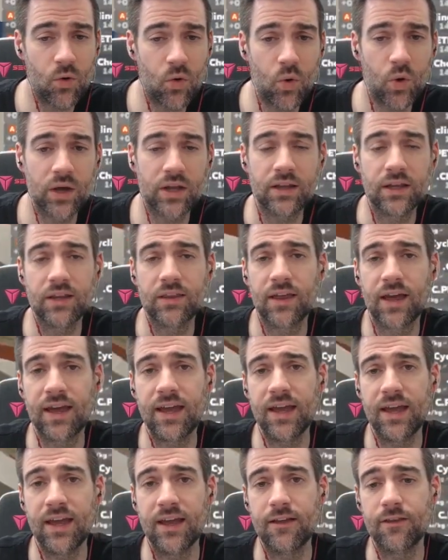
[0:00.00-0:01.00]
quickly they
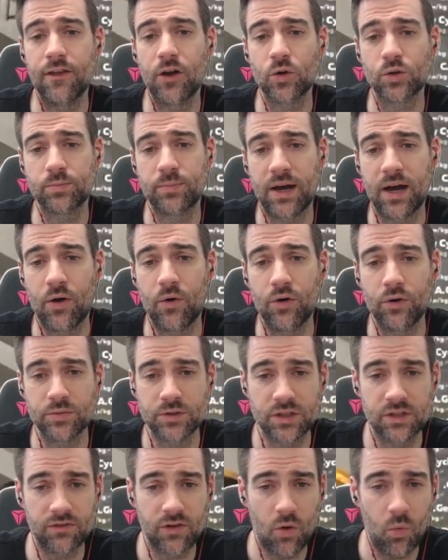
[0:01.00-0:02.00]
hit those
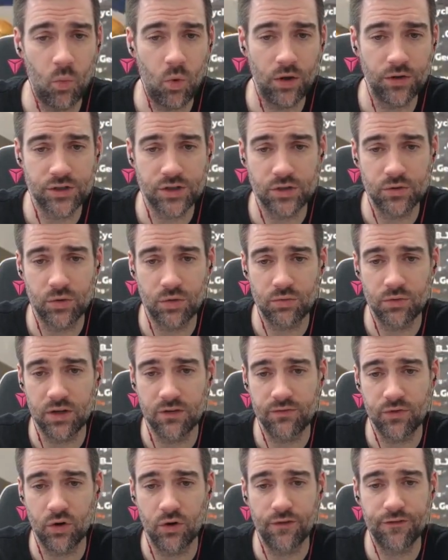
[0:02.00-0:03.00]
power-ups. So you've got 1, 2,
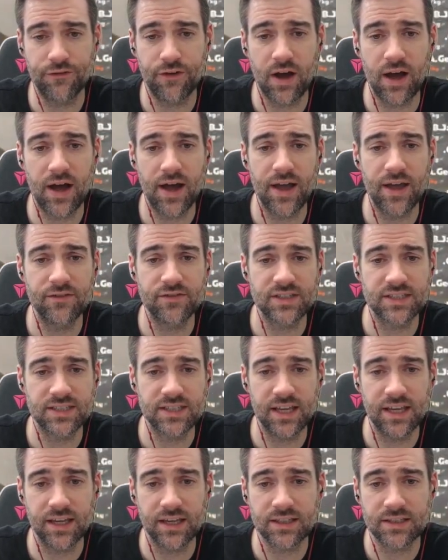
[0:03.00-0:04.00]
3, 4, 5,
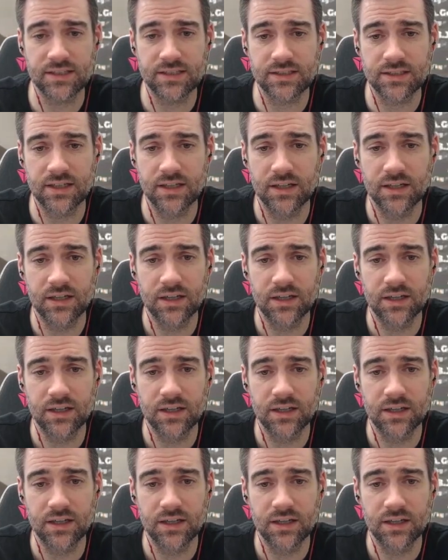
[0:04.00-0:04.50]
6...